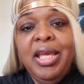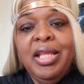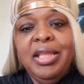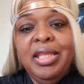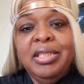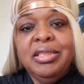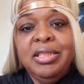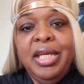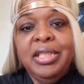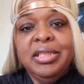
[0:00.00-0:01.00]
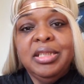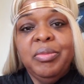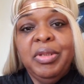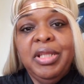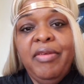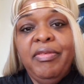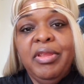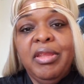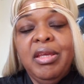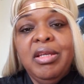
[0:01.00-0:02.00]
And this day, December 11th,